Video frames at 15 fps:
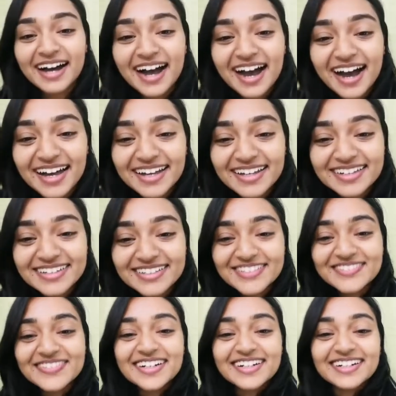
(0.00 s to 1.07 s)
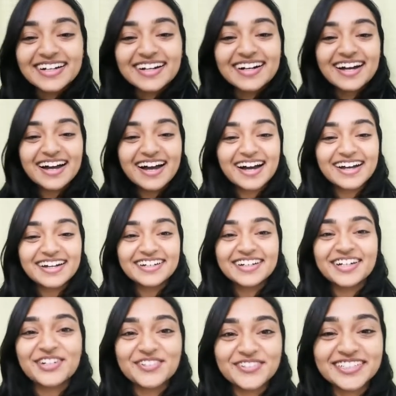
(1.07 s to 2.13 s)
Hi Suvanya, hi
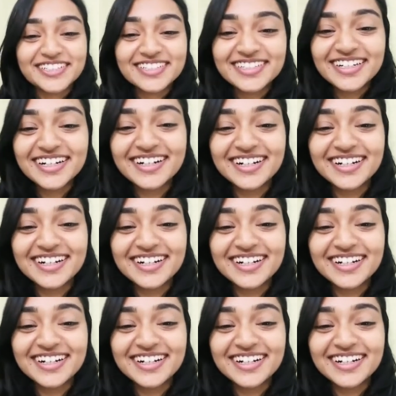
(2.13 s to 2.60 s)
Hayward.